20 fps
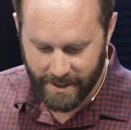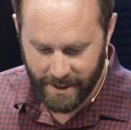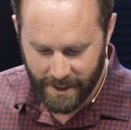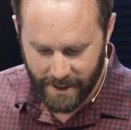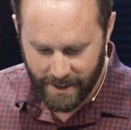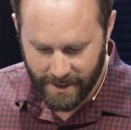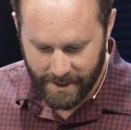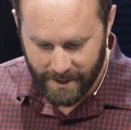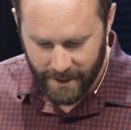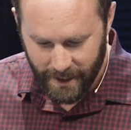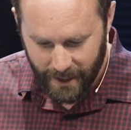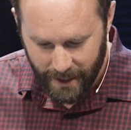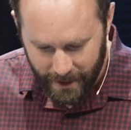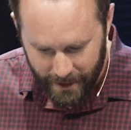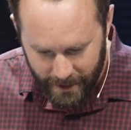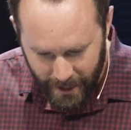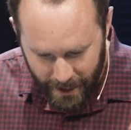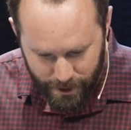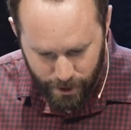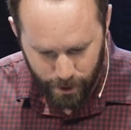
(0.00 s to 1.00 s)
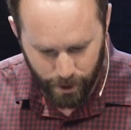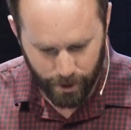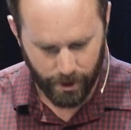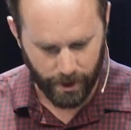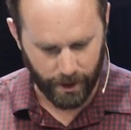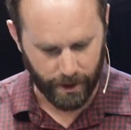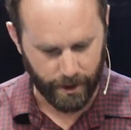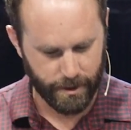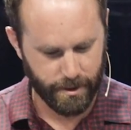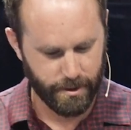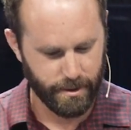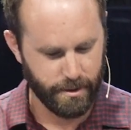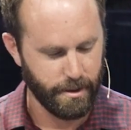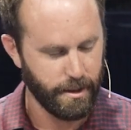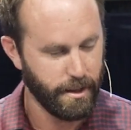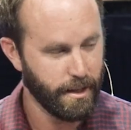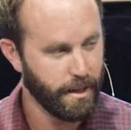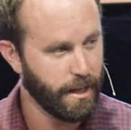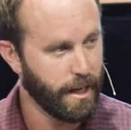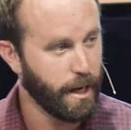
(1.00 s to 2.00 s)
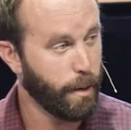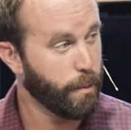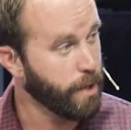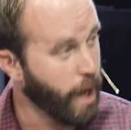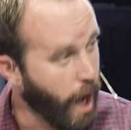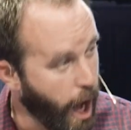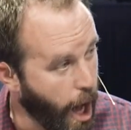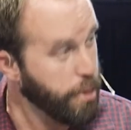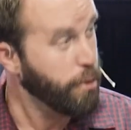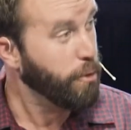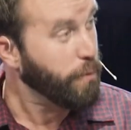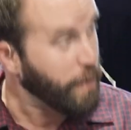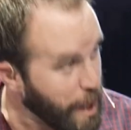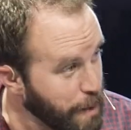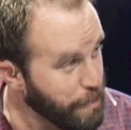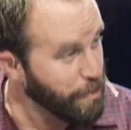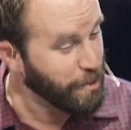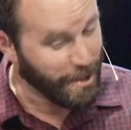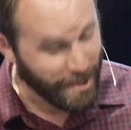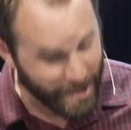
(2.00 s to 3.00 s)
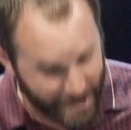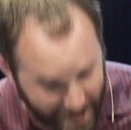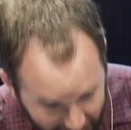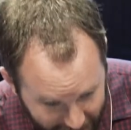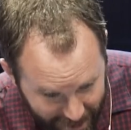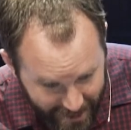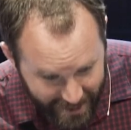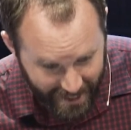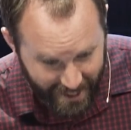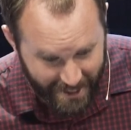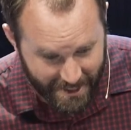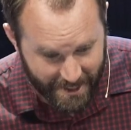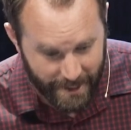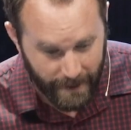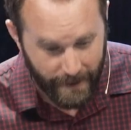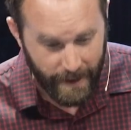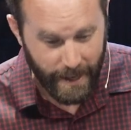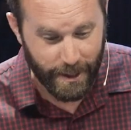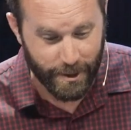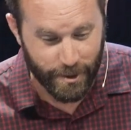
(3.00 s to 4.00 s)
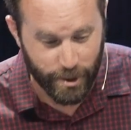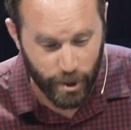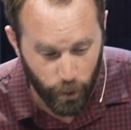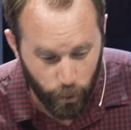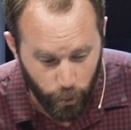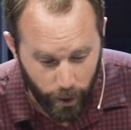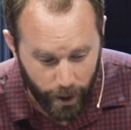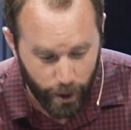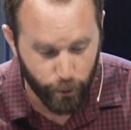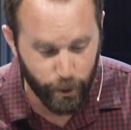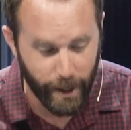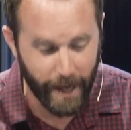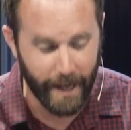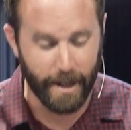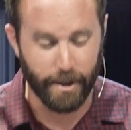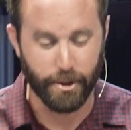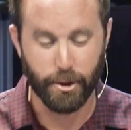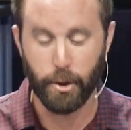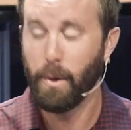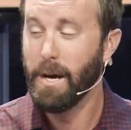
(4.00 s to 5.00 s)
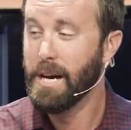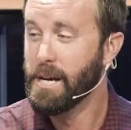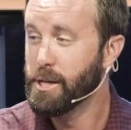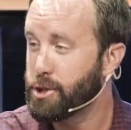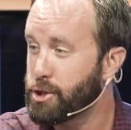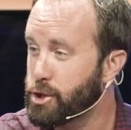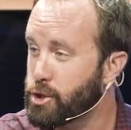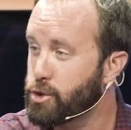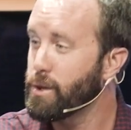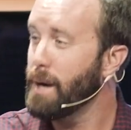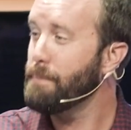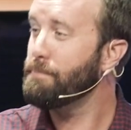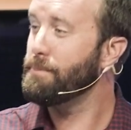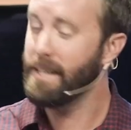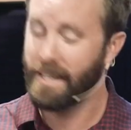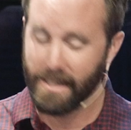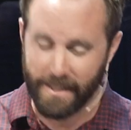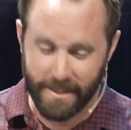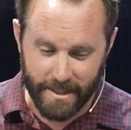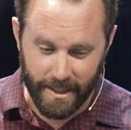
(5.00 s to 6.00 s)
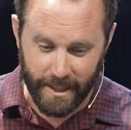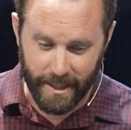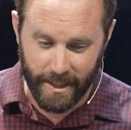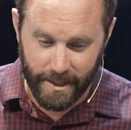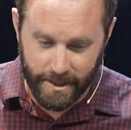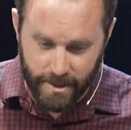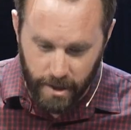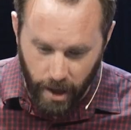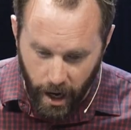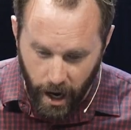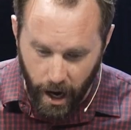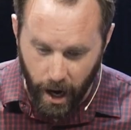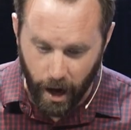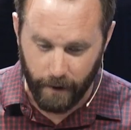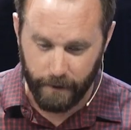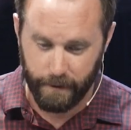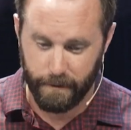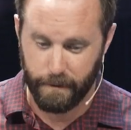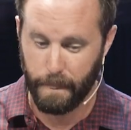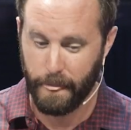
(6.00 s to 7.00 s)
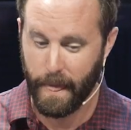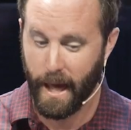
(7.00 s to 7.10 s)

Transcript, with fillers: these lesser things. And what the author of Hebrews is telling us is to one array, is to strip these things off.